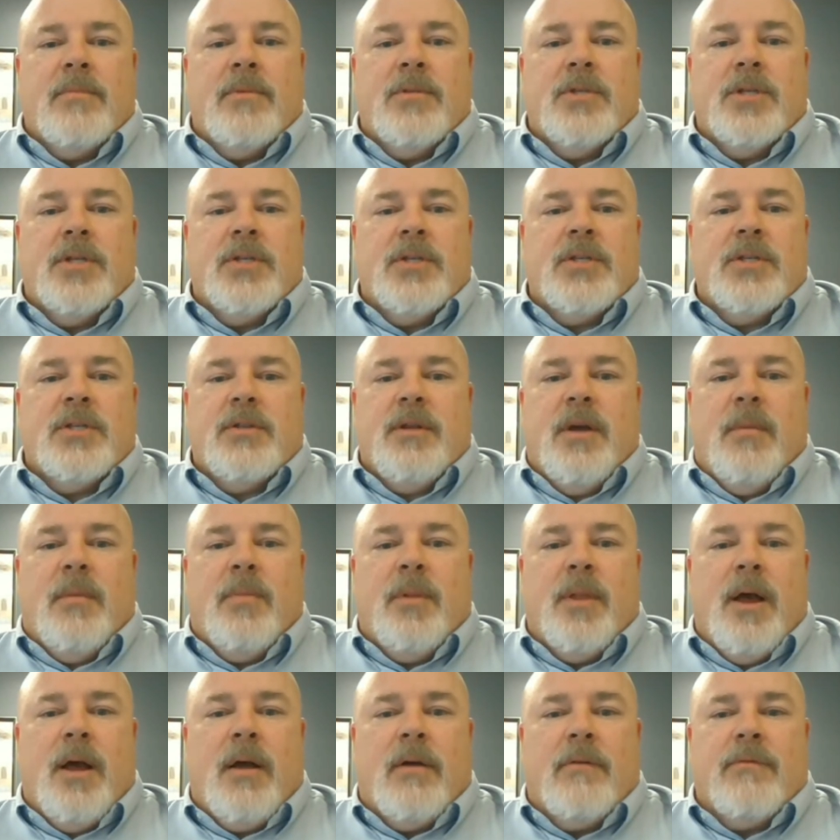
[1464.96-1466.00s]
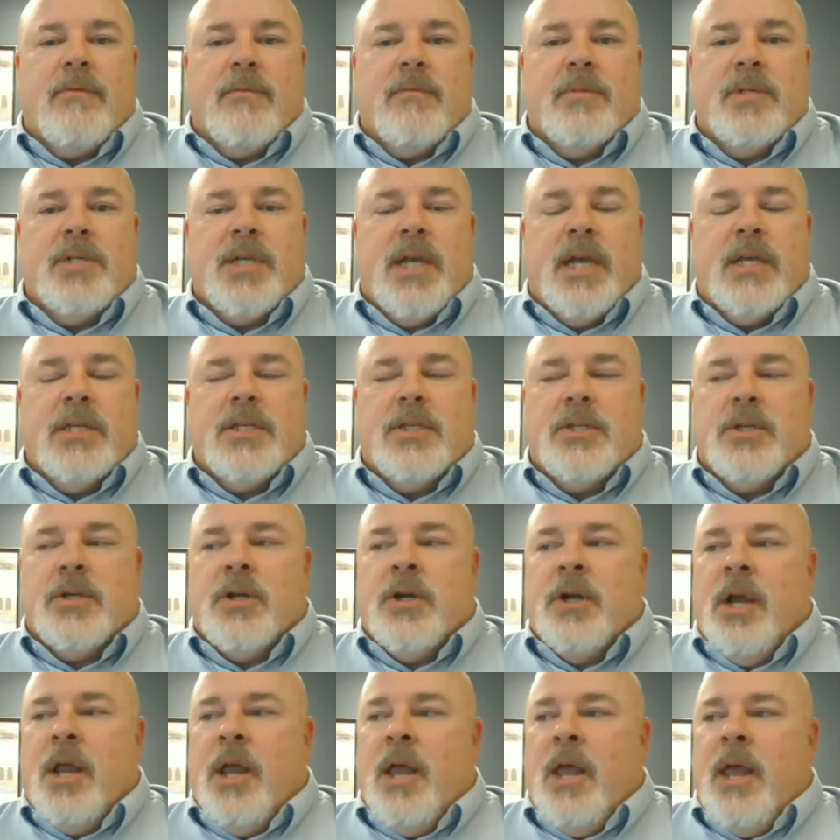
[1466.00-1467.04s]
just a block from
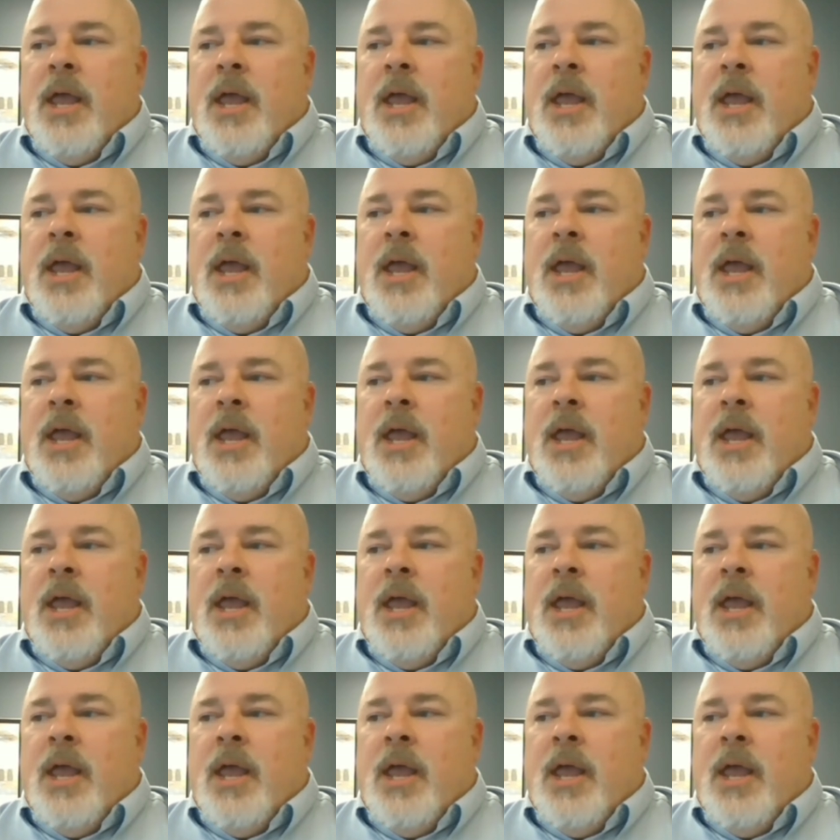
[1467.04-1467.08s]
Chester.